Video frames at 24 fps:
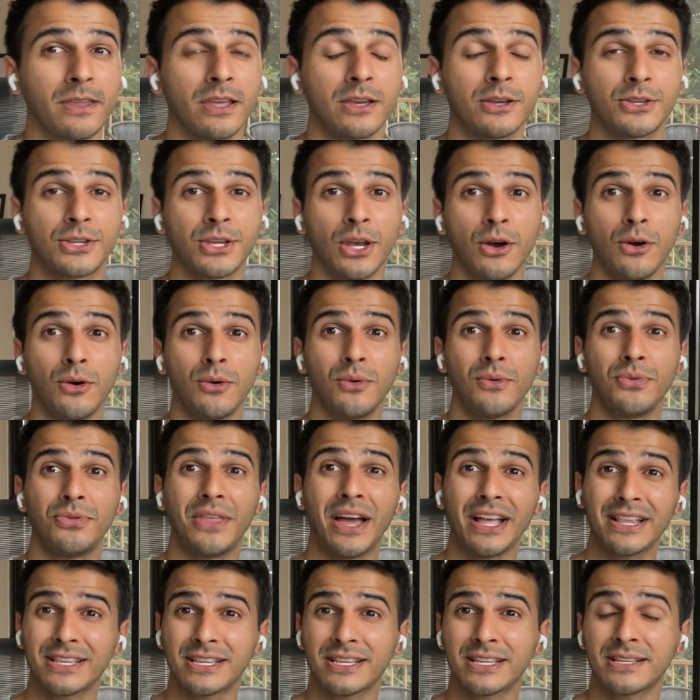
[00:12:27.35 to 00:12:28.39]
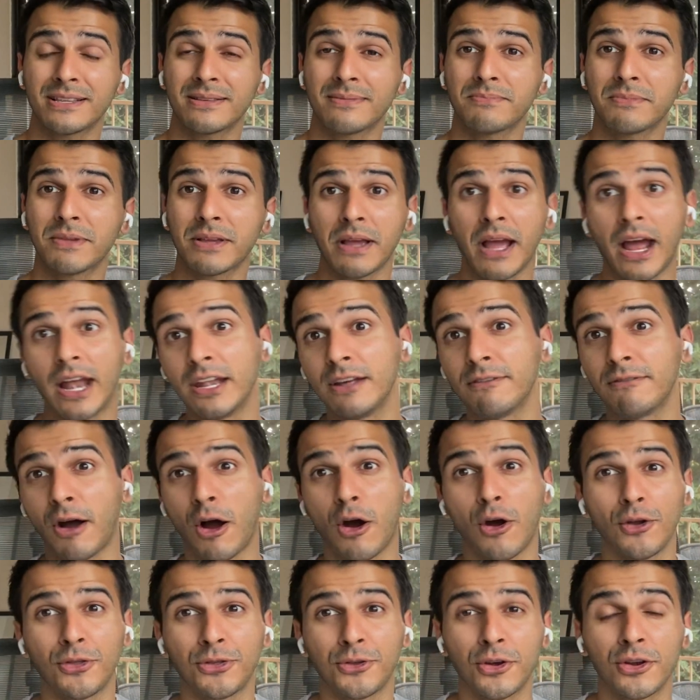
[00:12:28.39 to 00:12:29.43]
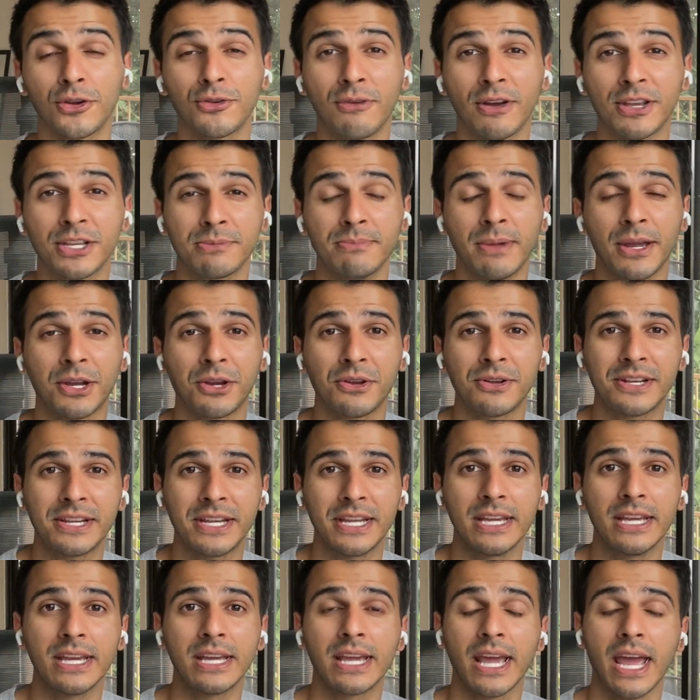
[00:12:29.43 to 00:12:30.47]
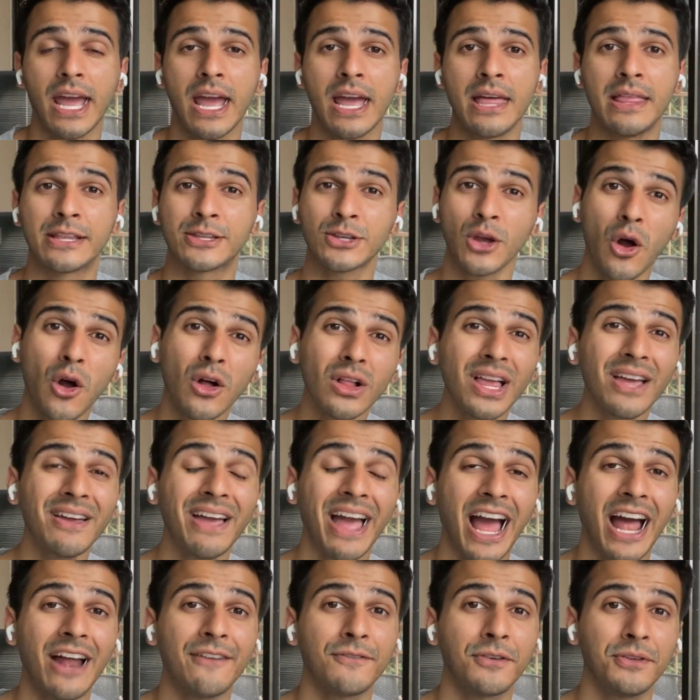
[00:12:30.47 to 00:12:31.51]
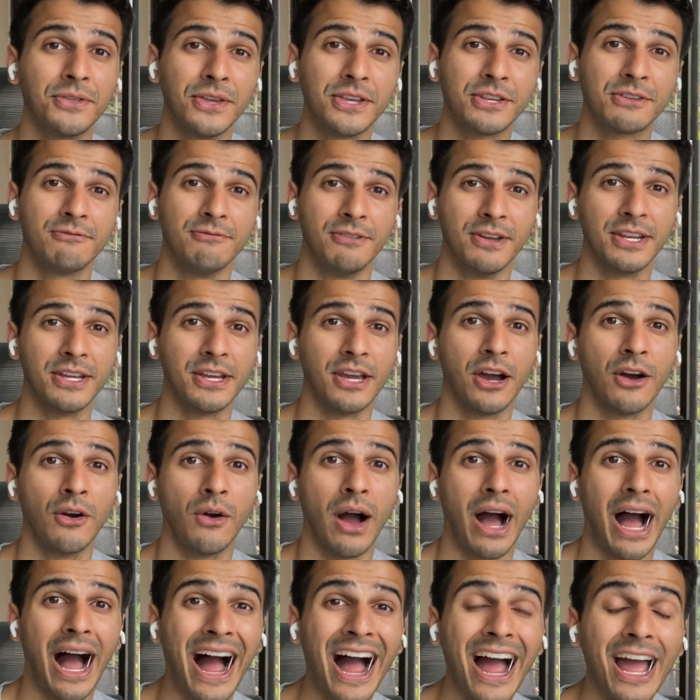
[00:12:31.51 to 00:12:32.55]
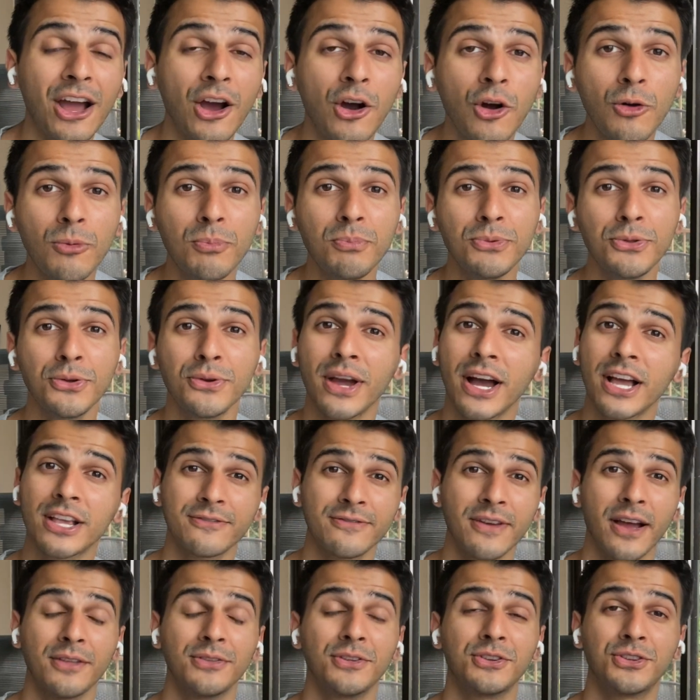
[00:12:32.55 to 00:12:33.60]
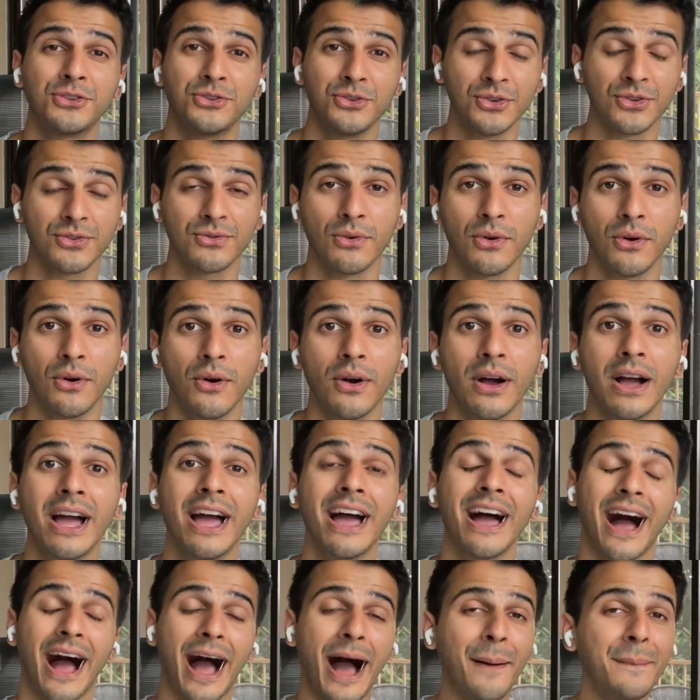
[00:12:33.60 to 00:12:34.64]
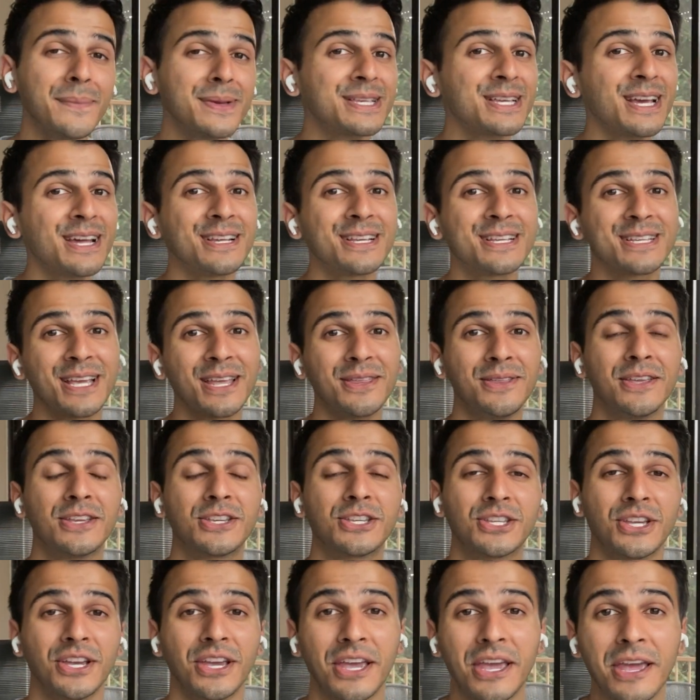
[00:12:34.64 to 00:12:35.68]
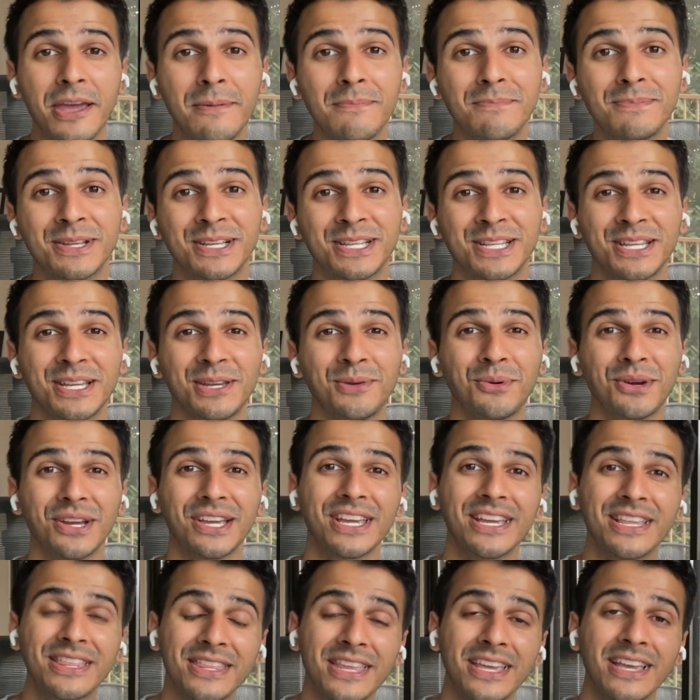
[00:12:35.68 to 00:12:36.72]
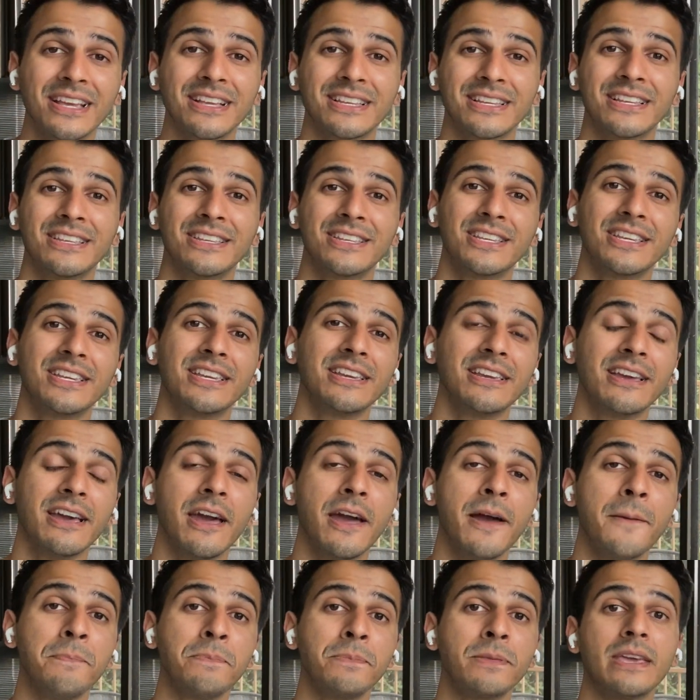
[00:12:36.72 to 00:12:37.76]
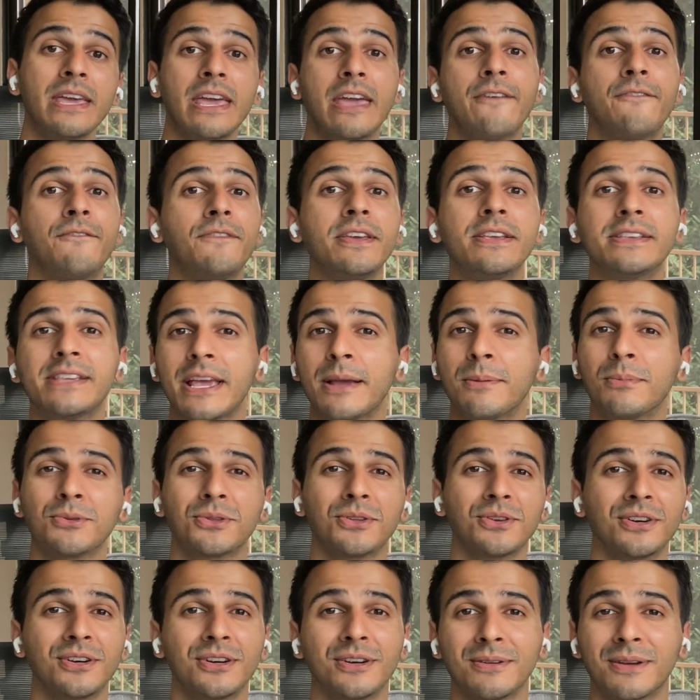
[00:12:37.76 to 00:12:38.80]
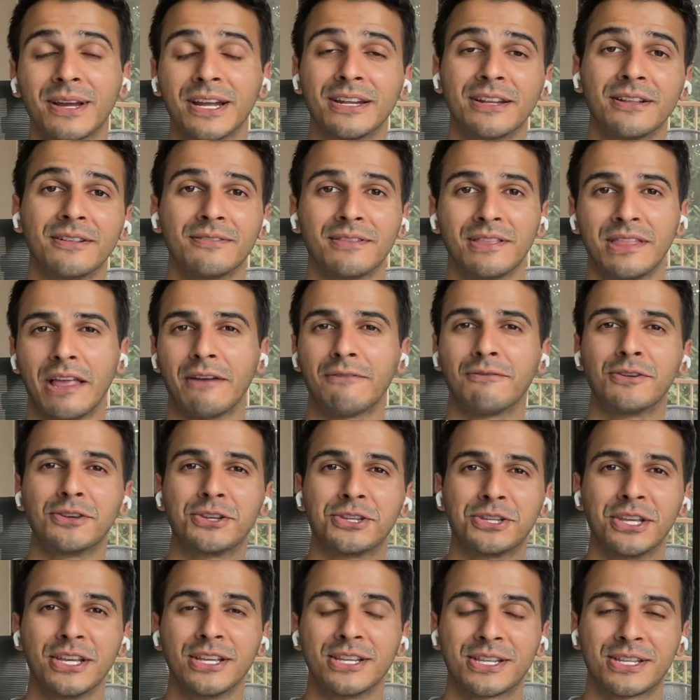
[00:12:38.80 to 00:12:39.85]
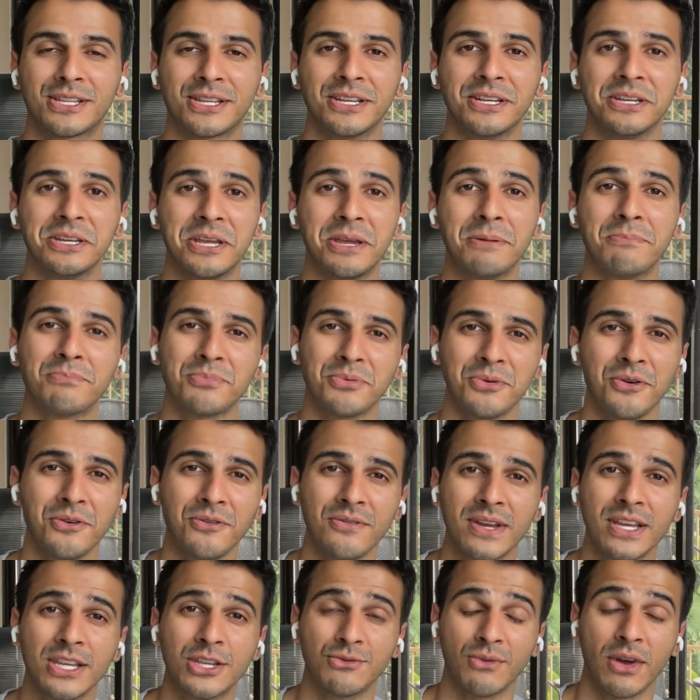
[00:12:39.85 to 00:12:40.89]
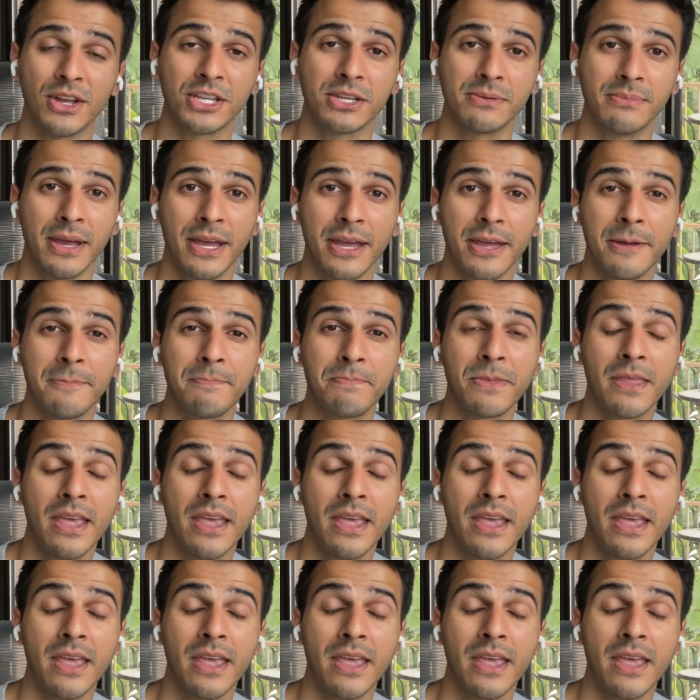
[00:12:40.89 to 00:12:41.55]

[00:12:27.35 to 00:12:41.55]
So that's kind of our third resume critique, and that's all I had for this video. I hope you guys found this useful. I'm excited to send this to him to see what he thinks and see if he's able to kind of leverage this to improve his resume.